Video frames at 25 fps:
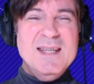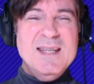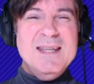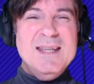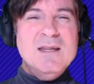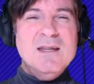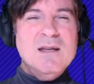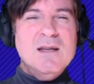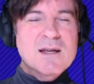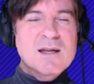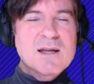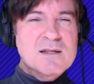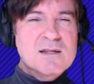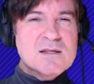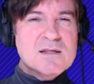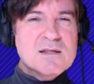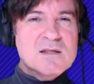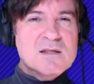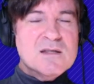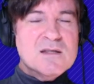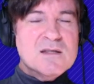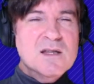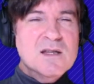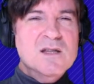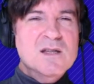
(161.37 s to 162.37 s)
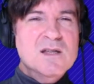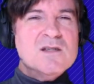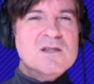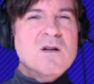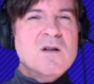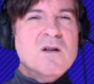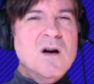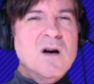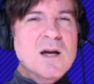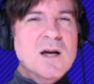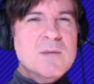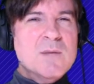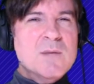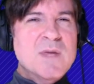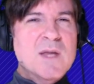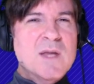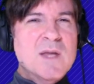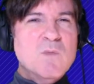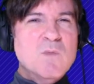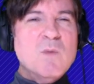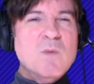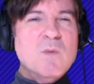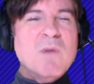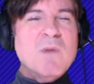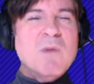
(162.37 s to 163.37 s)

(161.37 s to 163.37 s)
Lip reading: In essence, to automate what